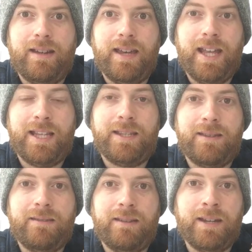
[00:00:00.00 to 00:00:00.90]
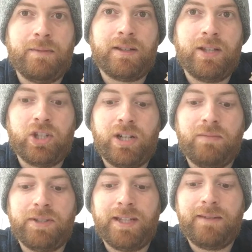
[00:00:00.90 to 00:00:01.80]
It's come in clutch a
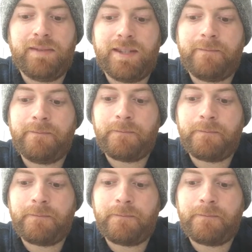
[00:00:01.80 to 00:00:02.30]
couple times.